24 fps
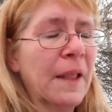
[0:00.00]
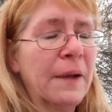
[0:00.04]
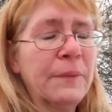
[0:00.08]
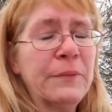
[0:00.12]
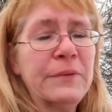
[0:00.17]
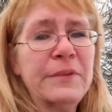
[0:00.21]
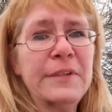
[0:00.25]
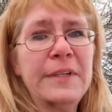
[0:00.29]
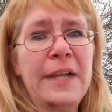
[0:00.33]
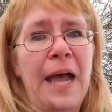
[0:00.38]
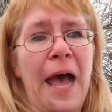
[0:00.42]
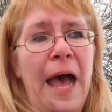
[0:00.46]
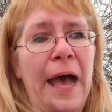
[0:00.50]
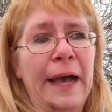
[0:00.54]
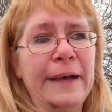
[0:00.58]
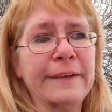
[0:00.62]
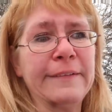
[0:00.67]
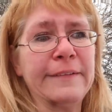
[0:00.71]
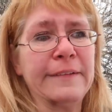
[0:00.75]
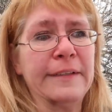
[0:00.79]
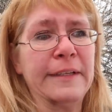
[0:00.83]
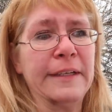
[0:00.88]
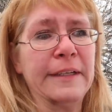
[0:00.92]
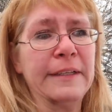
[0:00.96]
was an
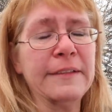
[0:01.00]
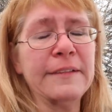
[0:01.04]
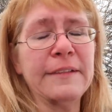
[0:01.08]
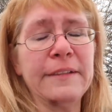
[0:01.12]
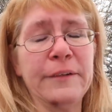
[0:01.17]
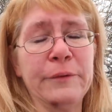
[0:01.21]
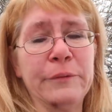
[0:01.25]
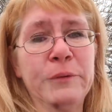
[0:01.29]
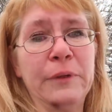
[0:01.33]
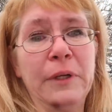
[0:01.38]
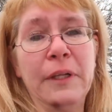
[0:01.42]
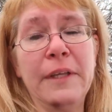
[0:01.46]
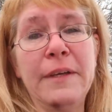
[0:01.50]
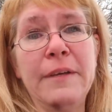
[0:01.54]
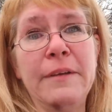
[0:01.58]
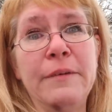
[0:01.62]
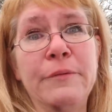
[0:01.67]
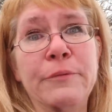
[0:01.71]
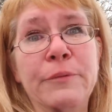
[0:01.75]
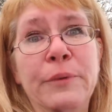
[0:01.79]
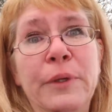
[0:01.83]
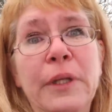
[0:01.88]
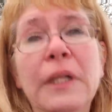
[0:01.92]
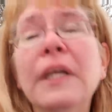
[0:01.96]
accident, a really,
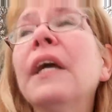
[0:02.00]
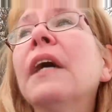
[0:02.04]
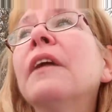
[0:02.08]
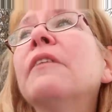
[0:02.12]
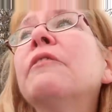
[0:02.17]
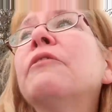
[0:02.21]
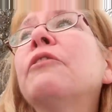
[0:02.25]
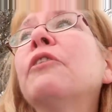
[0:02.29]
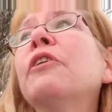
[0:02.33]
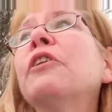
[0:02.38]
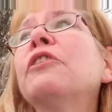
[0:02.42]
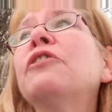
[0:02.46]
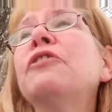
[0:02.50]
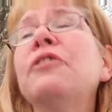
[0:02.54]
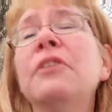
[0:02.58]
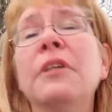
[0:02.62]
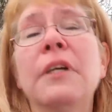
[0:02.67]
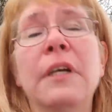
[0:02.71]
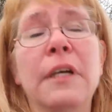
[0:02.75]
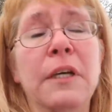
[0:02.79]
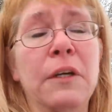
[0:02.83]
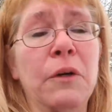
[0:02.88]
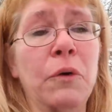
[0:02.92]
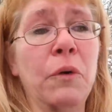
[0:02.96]
really
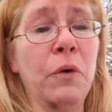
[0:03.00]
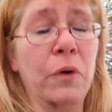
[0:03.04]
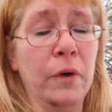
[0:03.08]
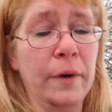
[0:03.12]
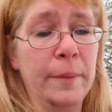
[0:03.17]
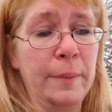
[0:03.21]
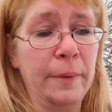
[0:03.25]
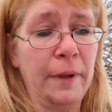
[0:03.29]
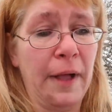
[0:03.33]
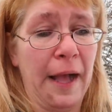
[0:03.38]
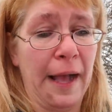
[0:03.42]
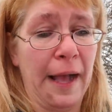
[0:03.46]
unfortunate, horrible